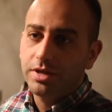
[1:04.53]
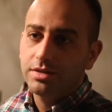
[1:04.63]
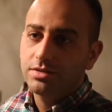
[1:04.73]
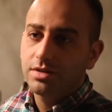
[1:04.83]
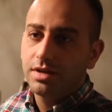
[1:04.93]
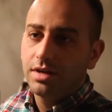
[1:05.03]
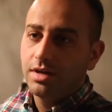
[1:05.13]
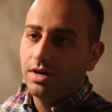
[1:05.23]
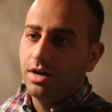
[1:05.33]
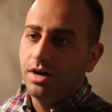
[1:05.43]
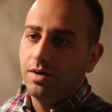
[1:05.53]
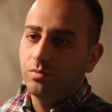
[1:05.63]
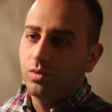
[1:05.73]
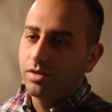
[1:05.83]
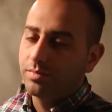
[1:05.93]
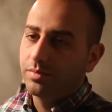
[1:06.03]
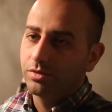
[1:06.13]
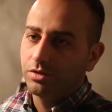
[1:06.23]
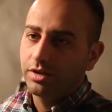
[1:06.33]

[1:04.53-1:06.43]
space um, whether people are